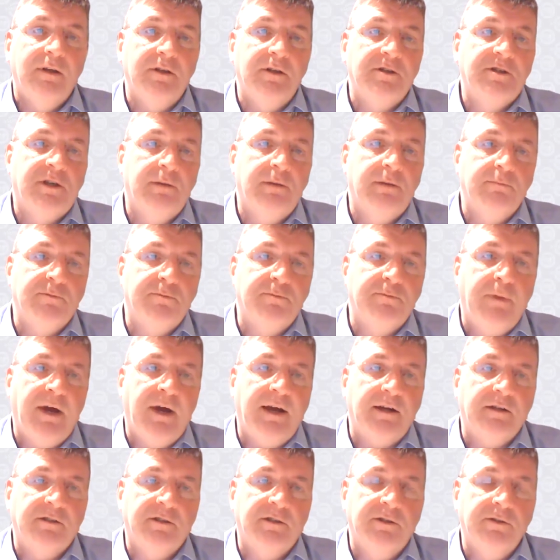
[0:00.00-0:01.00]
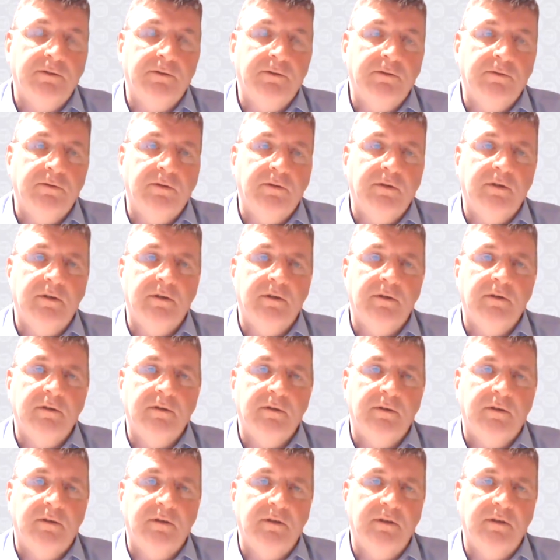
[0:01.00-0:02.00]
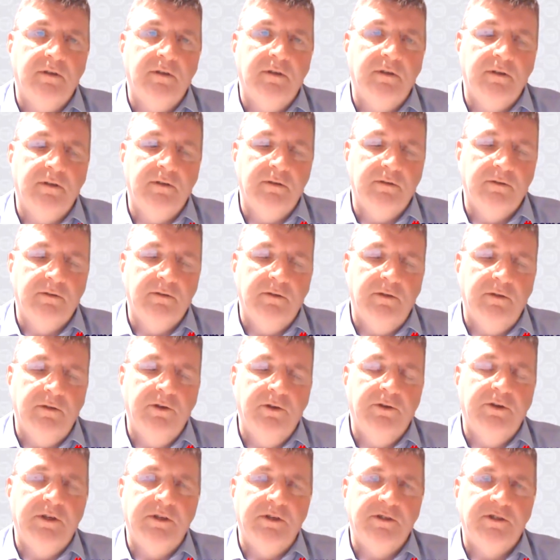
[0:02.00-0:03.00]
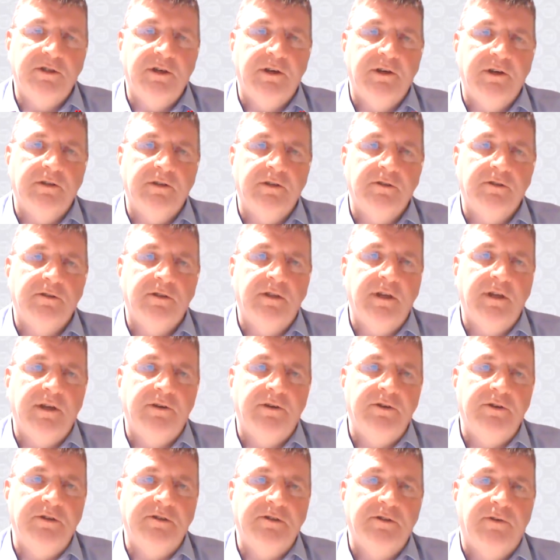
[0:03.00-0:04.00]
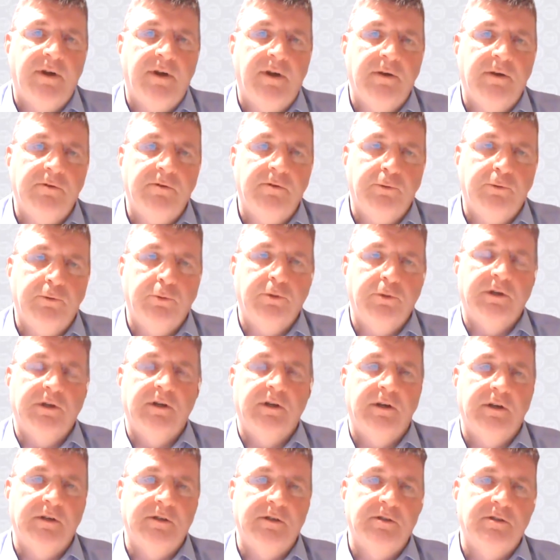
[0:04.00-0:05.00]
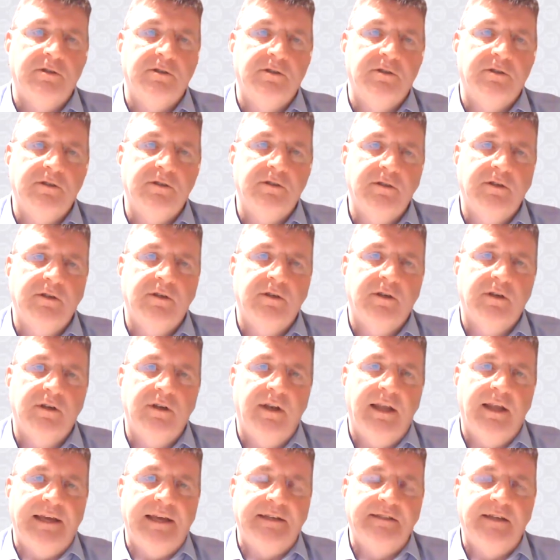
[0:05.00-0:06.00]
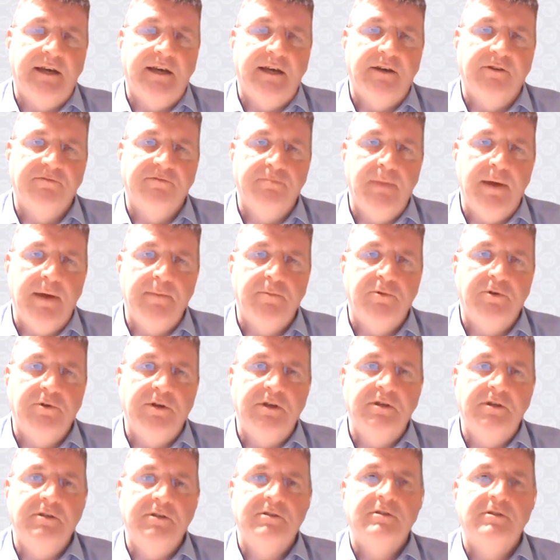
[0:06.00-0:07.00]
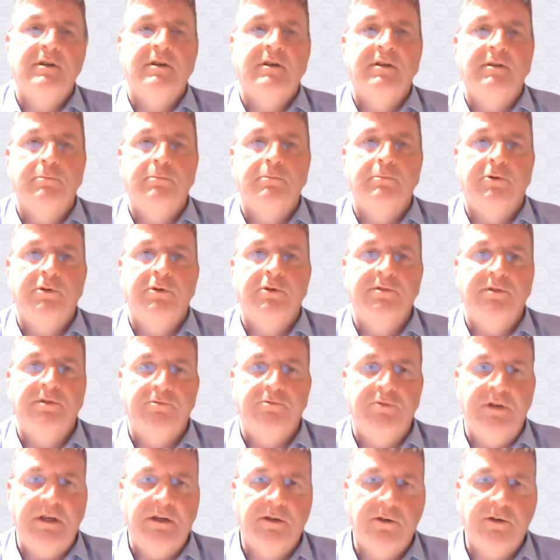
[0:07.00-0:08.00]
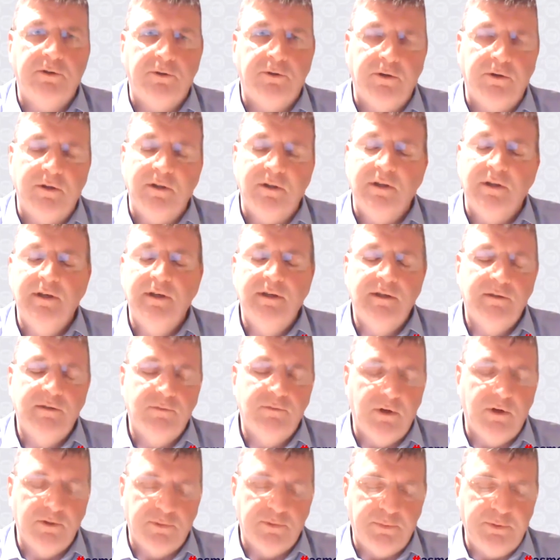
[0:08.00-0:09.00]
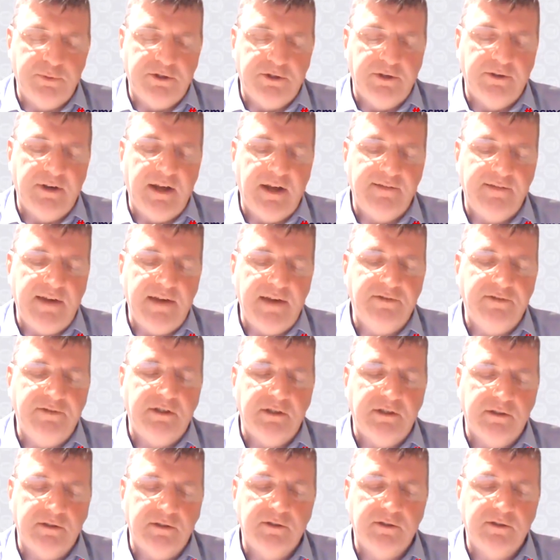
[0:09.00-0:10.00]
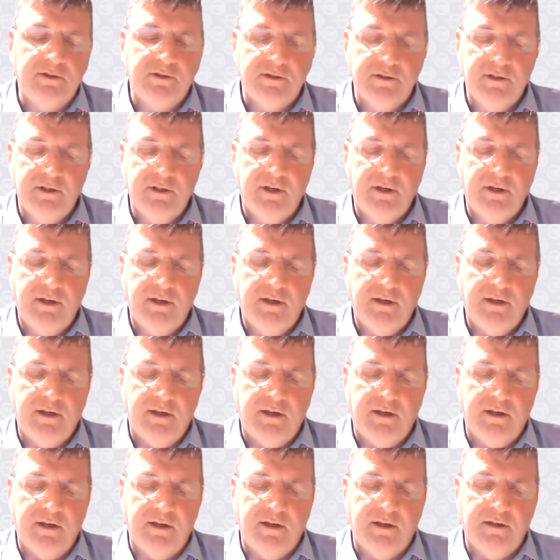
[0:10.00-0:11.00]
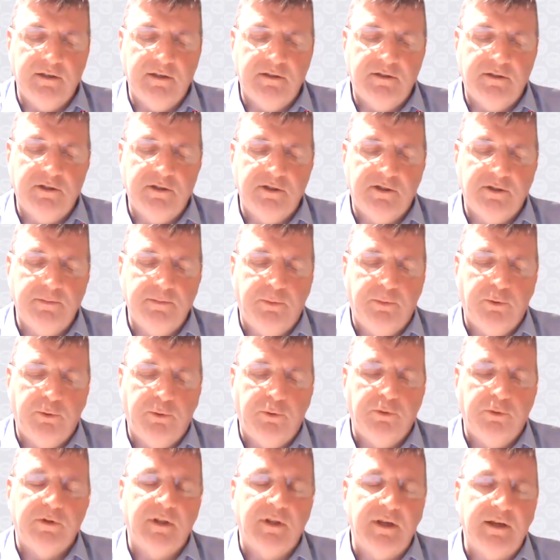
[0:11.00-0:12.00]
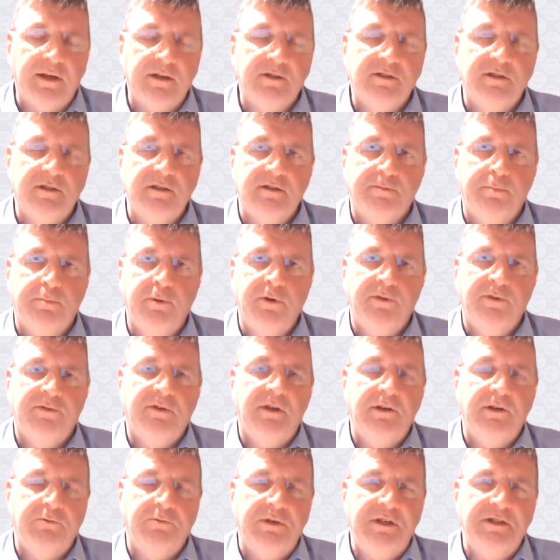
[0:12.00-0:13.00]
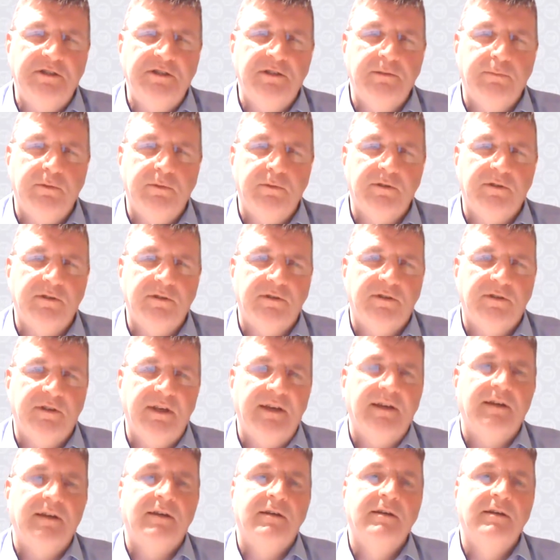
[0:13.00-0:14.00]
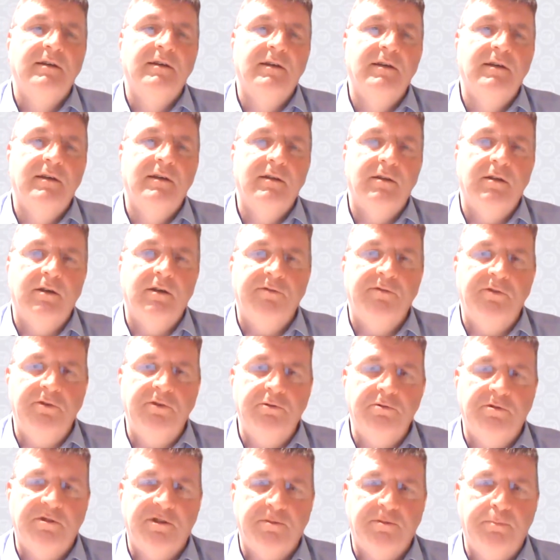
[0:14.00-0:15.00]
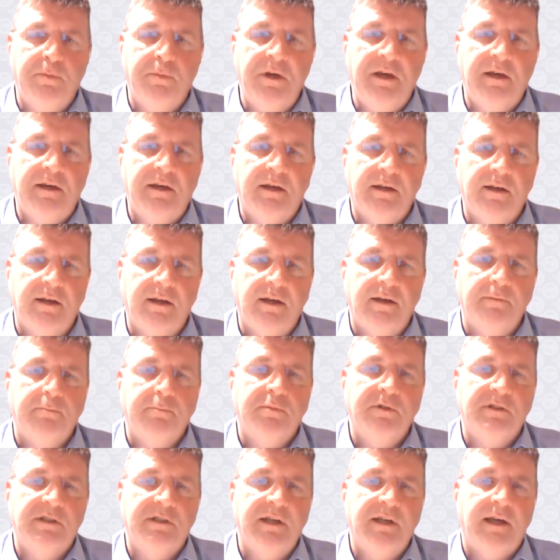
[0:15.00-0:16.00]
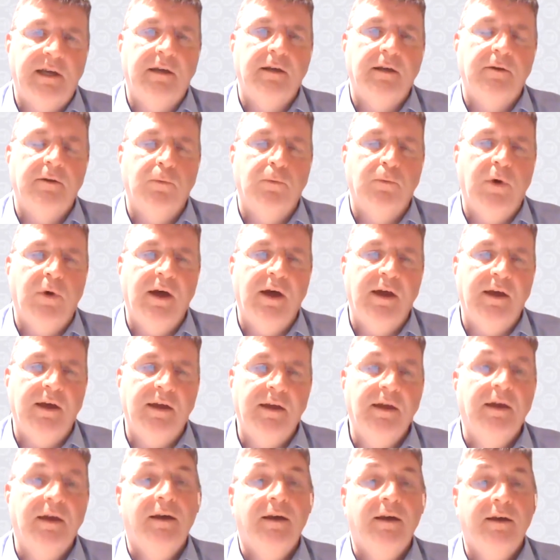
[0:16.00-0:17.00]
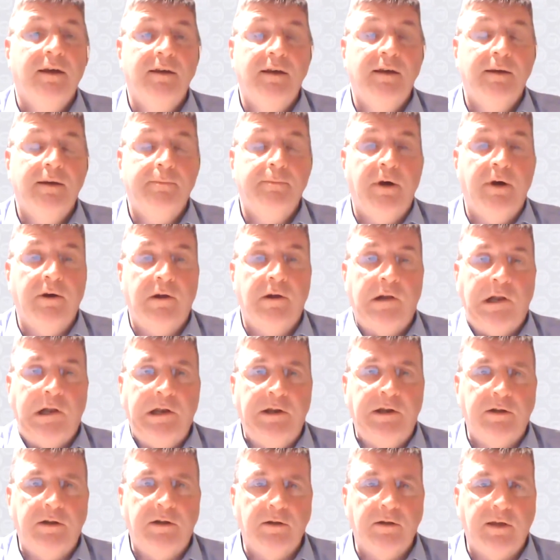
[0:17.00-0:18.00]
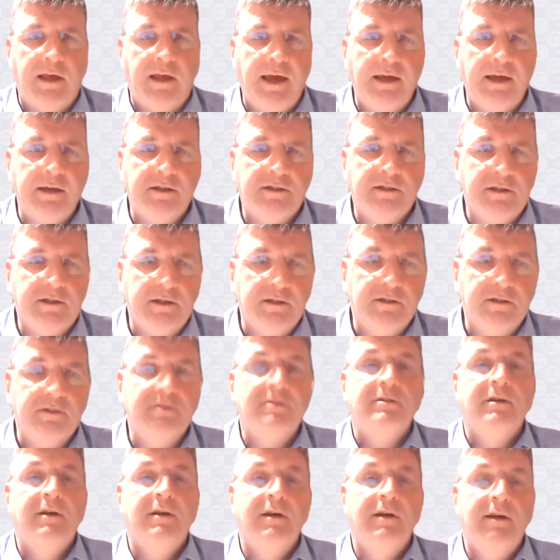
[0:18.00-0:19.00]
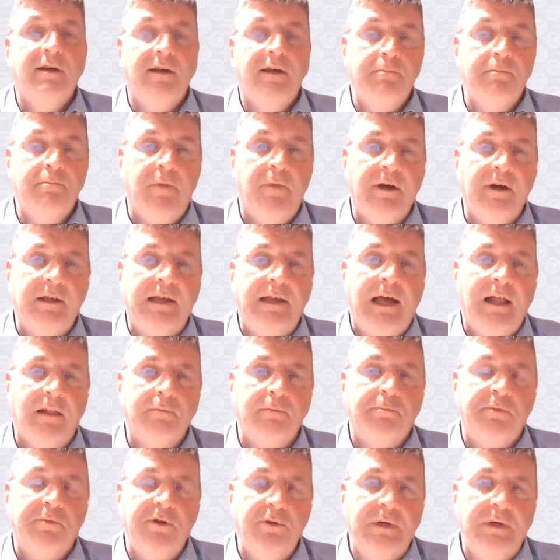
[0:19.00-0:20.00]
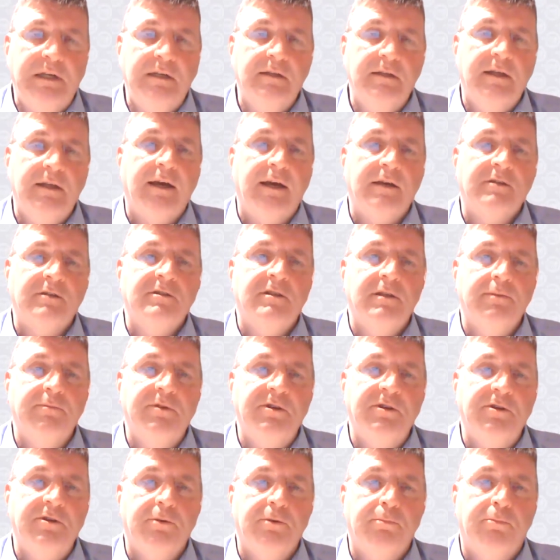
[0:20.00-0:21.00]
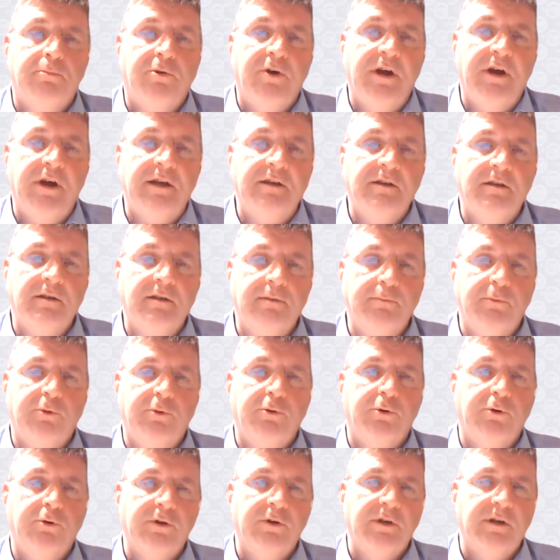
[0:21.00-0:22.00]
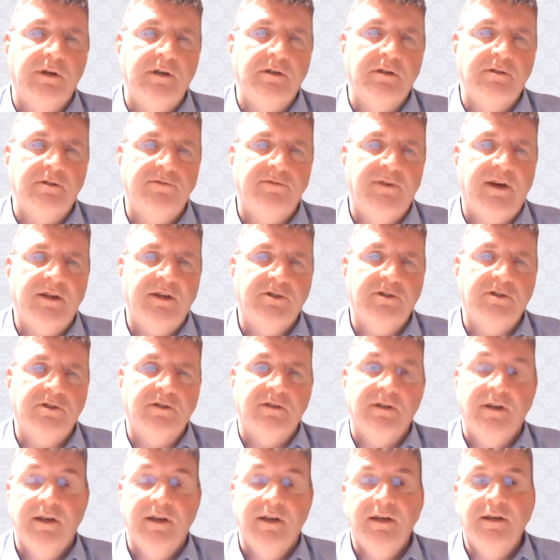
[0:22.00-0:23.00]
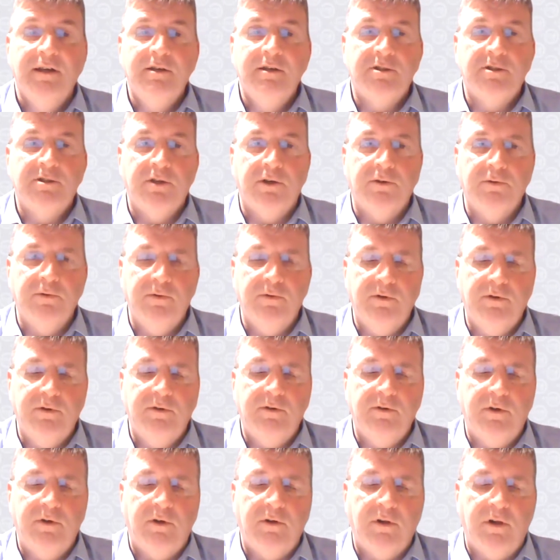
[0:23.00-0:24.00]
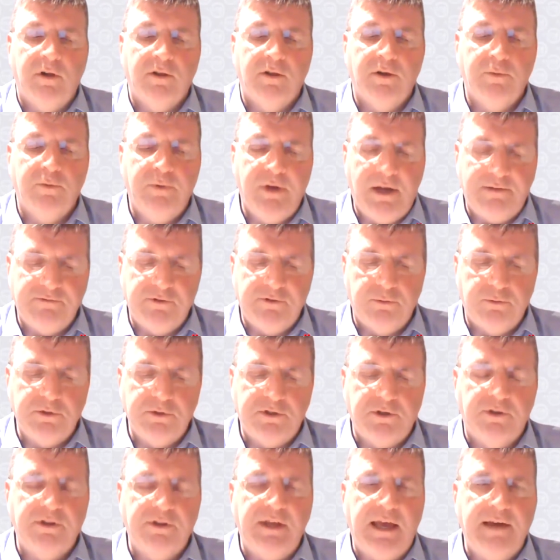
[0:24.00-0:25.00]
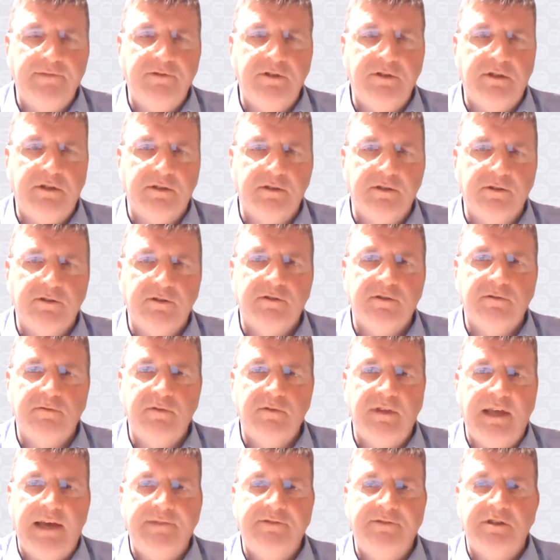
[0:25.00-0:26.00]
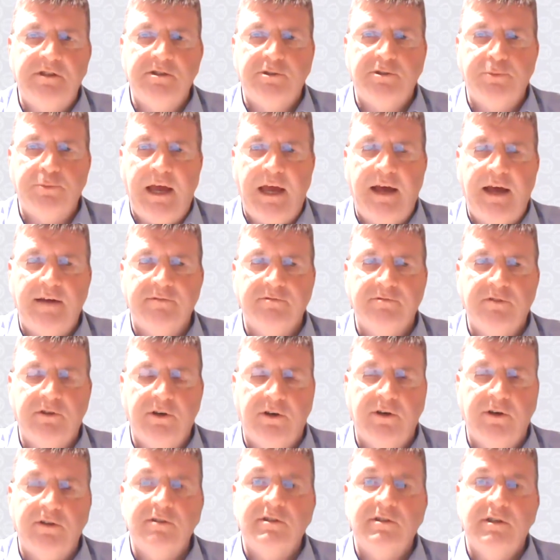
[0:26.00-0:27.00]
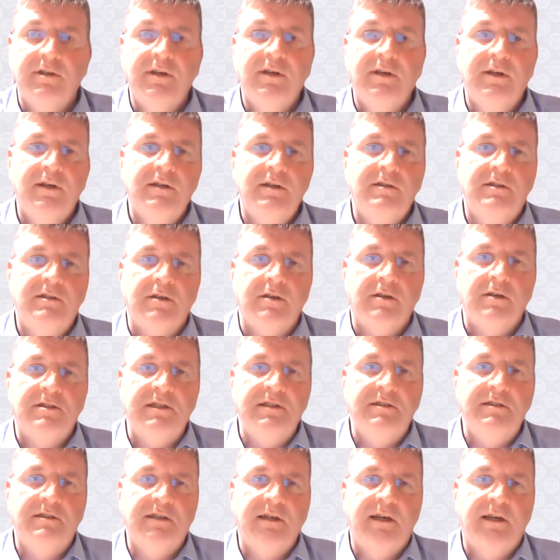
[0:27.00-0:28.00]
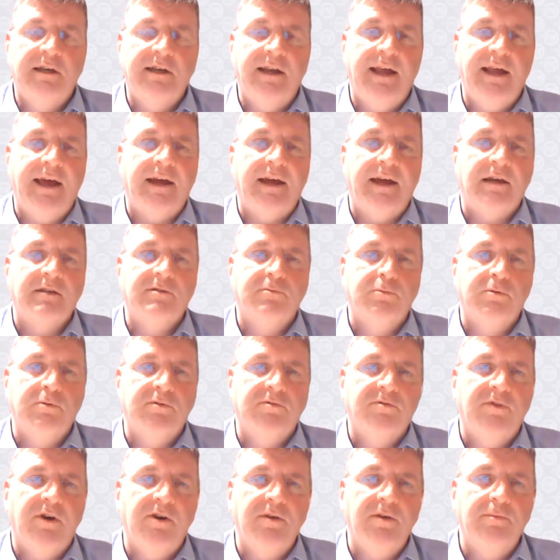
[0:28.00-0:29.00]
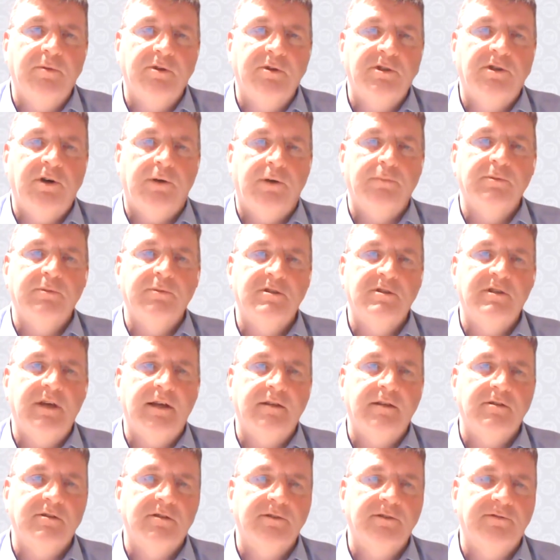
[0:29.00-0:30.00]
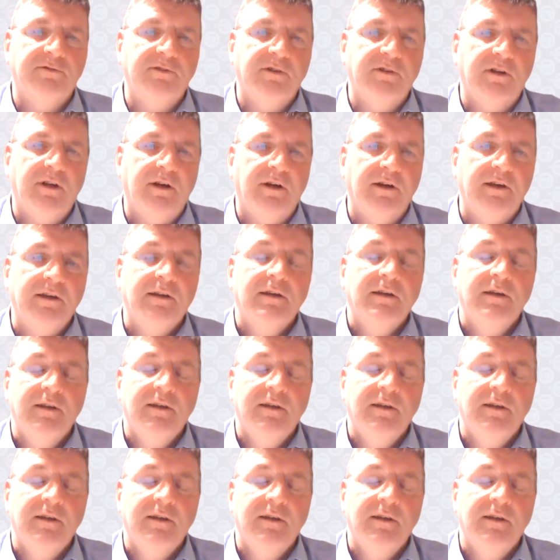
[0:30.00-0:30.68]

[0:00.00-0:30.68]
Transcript: this comes back to the learning science theories around organized laying down of memories and improving recall. Whilst we don't have evidence to support this, it's perfectly reasonable to think that if you speak in a particular way about clinical cases, it might help you index them in your brain in a more organized fashion. Yes. So although we haven't always got the evidence we have got does interconnect with very much common sense, if you like.